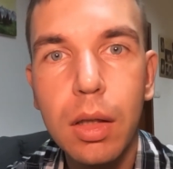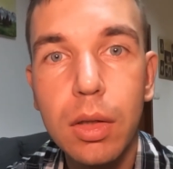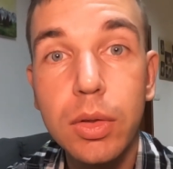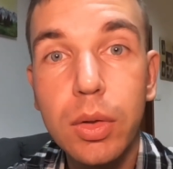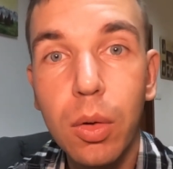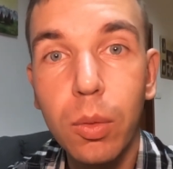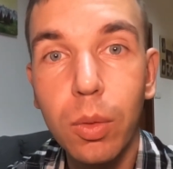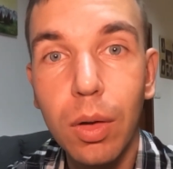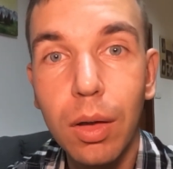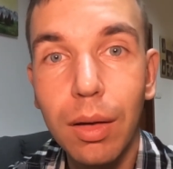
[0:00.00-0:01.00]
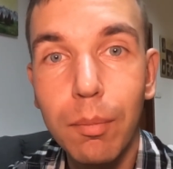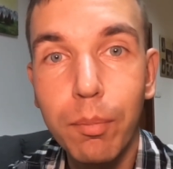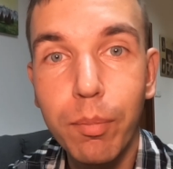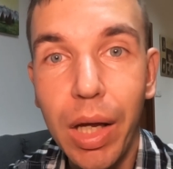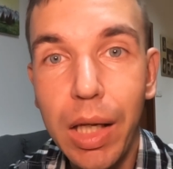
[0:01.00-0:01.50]
So
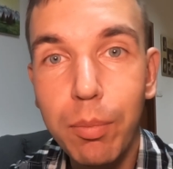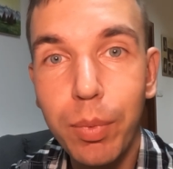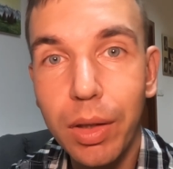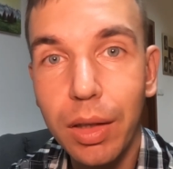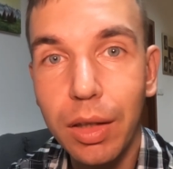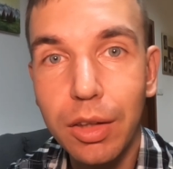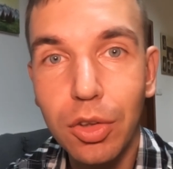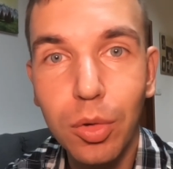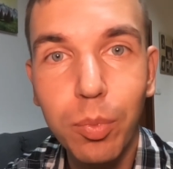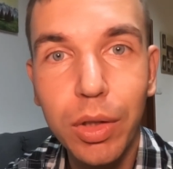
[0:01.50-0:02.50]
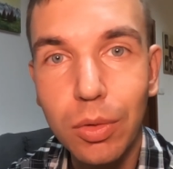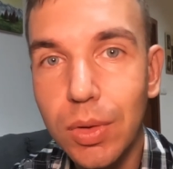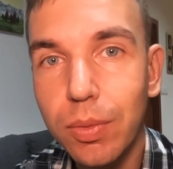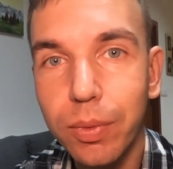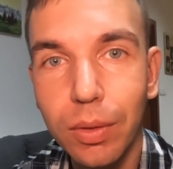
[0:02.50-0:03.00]
maybe it could be
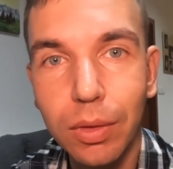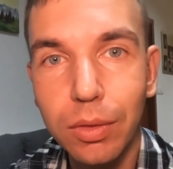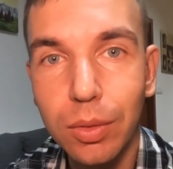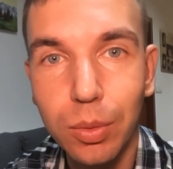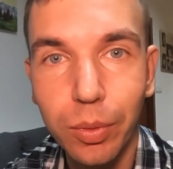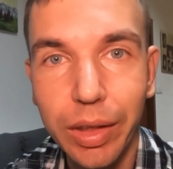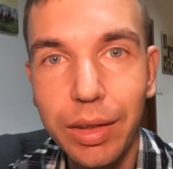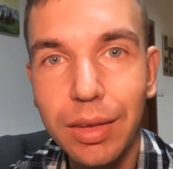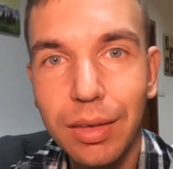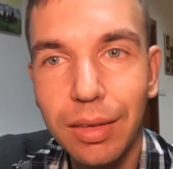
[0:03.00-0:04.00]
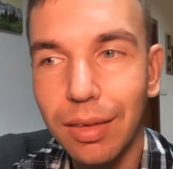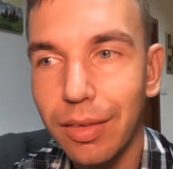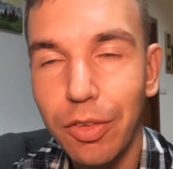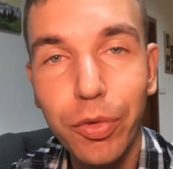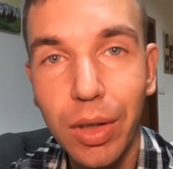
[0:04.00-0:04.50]
useful to read
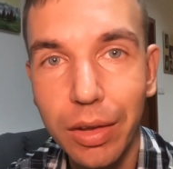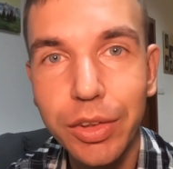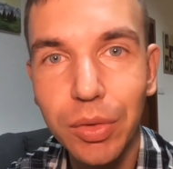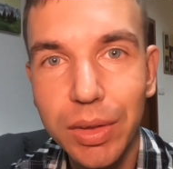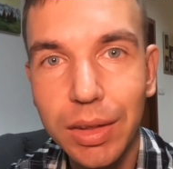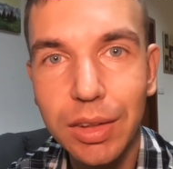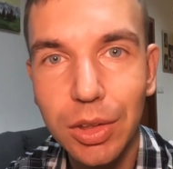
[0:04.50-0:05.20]
if you are interested.